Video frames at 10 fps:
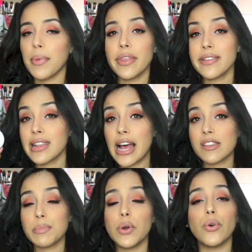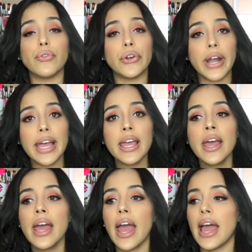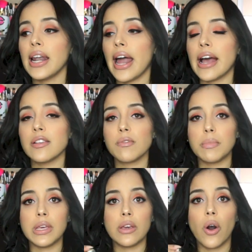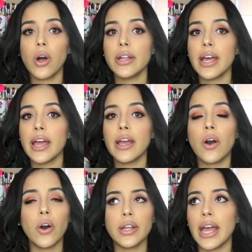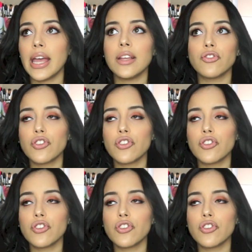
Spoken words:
This lasts me overnight. It lasts me all day, all night.